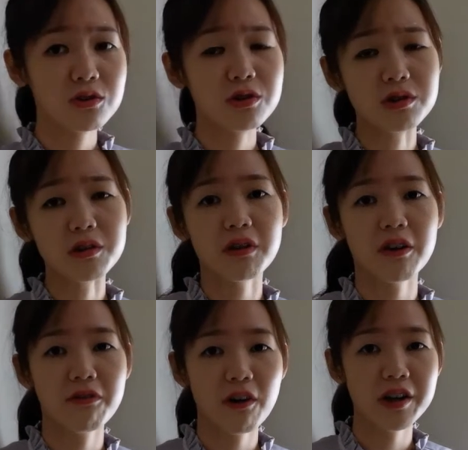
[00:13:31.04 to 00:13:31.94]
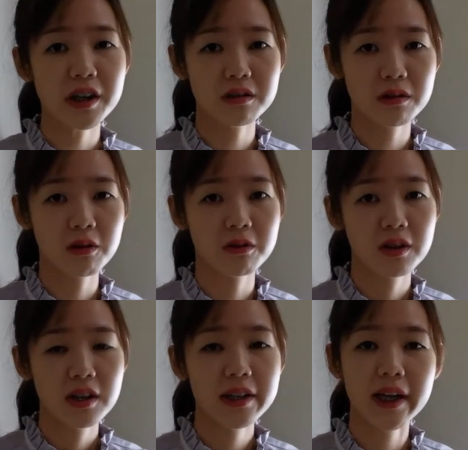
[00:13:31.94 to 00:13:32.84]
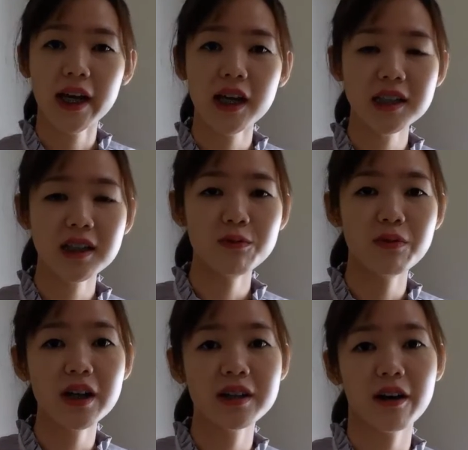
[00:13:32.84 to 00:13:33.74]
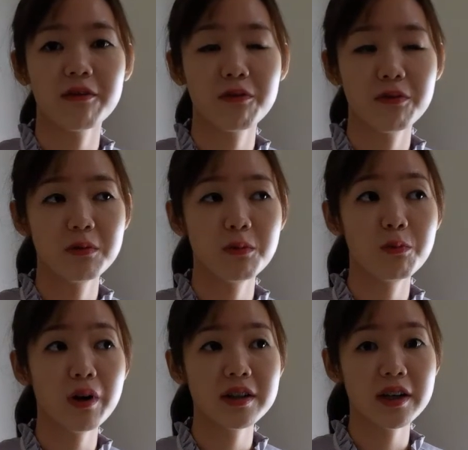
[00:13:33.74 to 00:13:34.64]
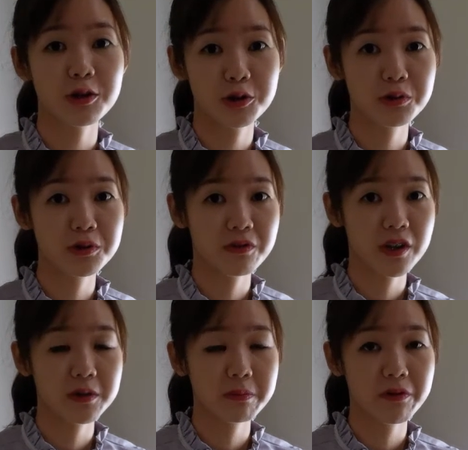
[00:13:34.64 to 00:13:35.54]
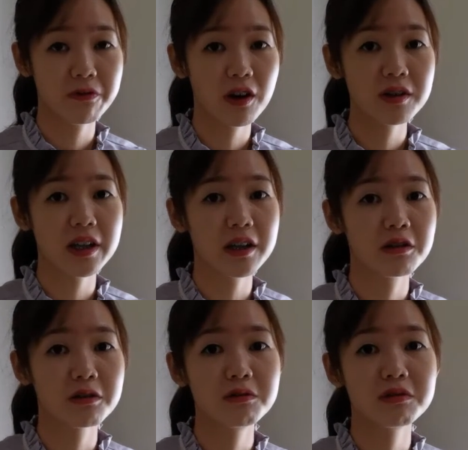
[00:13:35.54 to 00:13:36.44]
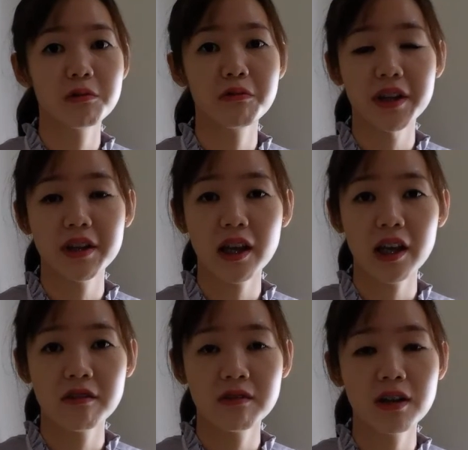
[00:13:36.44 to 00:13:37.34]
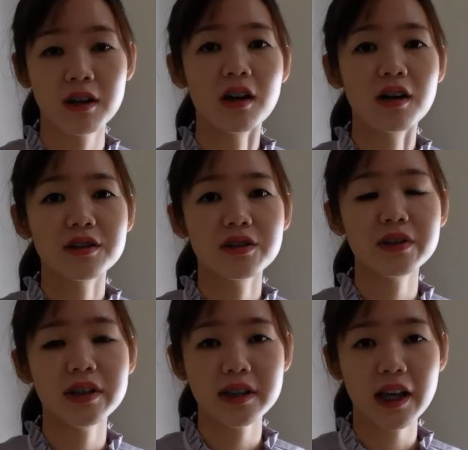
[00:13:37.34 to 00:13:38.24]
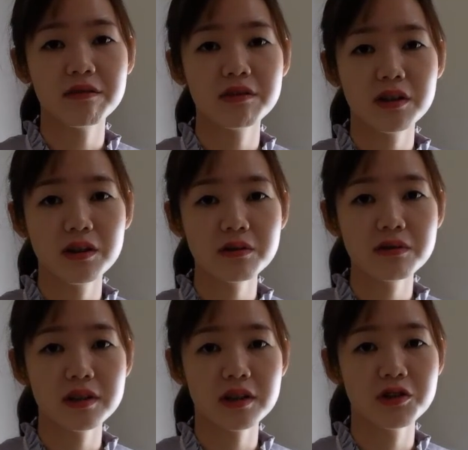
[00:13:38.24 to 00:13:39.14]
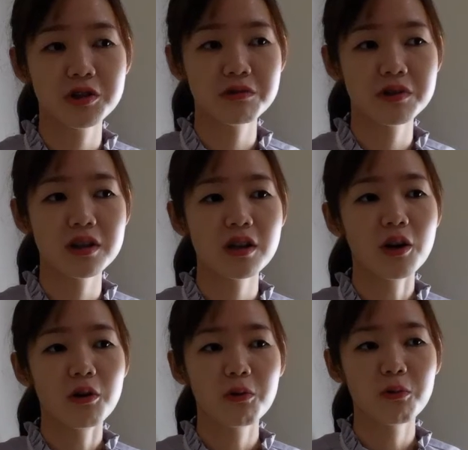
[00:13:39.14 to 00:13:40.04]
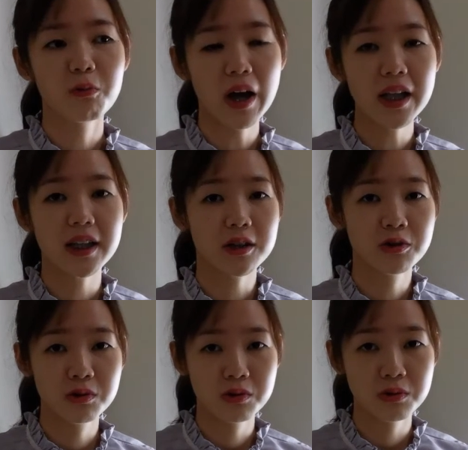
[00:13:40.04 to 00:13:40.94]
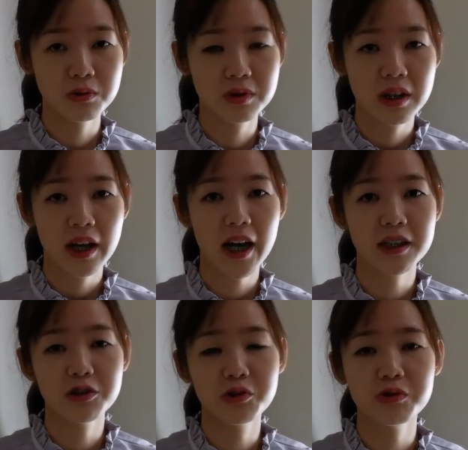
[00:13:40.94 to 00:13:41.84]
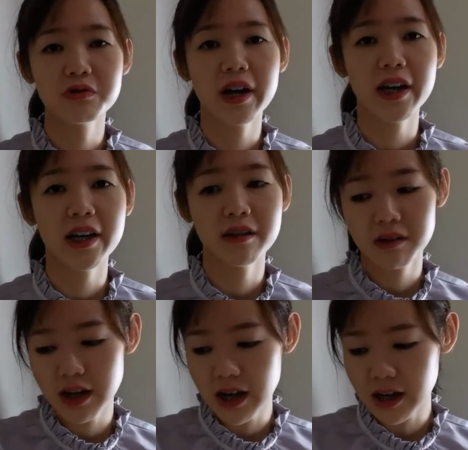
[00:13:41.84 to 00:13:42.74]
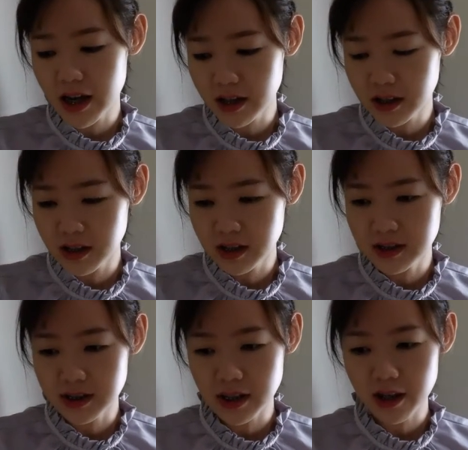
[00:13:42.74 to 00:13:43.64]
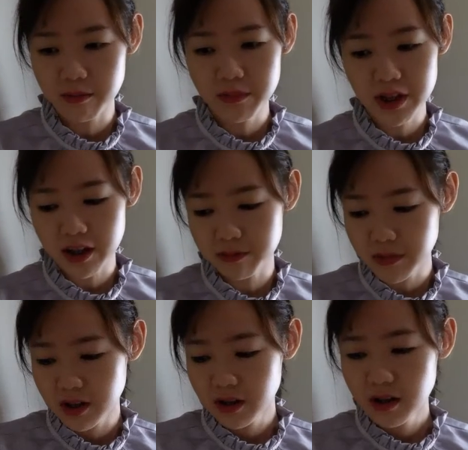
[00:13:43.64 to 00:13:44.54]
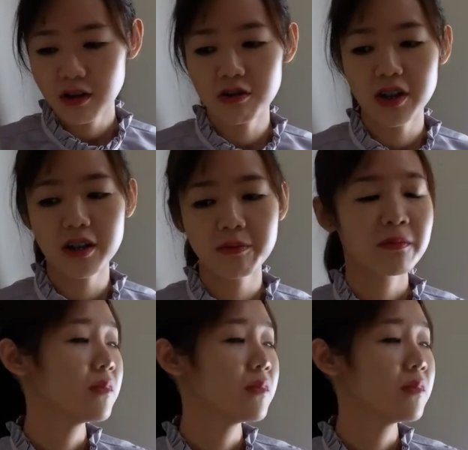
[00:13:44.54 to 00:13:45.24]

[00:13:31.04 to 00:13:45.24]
children who are 4 years old, they can actually wear their shoes first before they go to the waiting area. So this can reduce the children who wear their shoes at the shoe rack area in the same time. Okay,